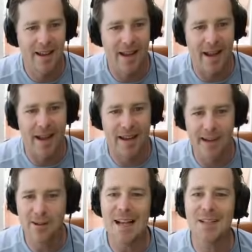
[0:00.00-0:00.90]
And
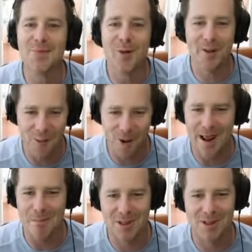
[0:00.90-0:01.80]
it'll last more than one
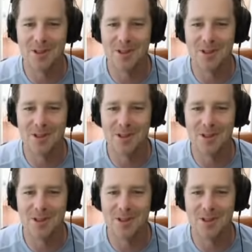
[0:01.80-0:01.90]
episode,